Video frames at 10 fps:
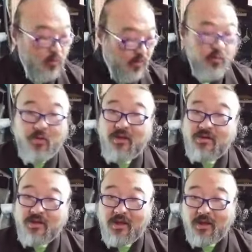with the
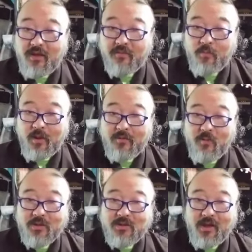reed sticking out from on
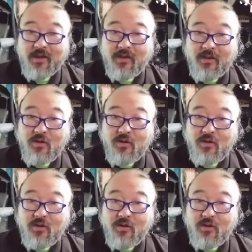one side.